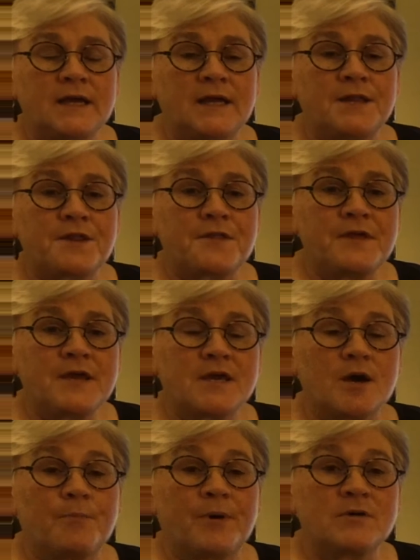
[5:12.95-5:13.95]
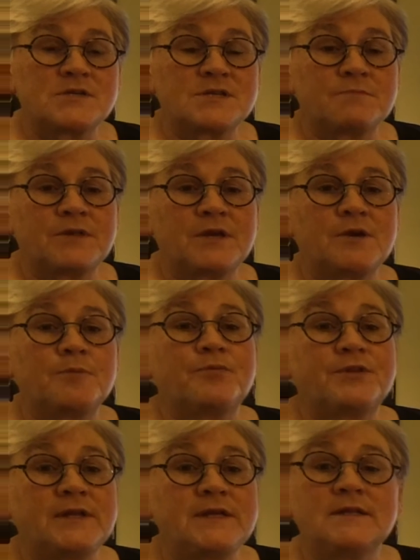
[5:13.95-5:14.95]
and think about something
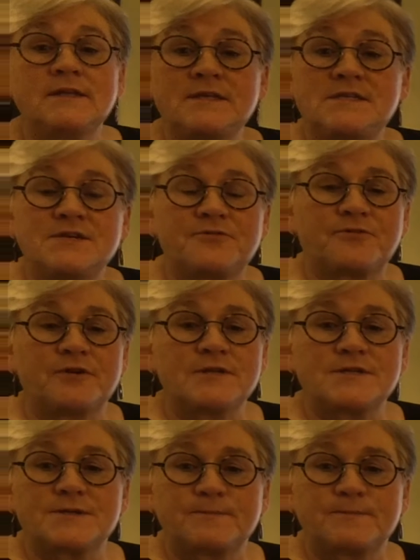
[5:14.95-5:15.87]
completely different.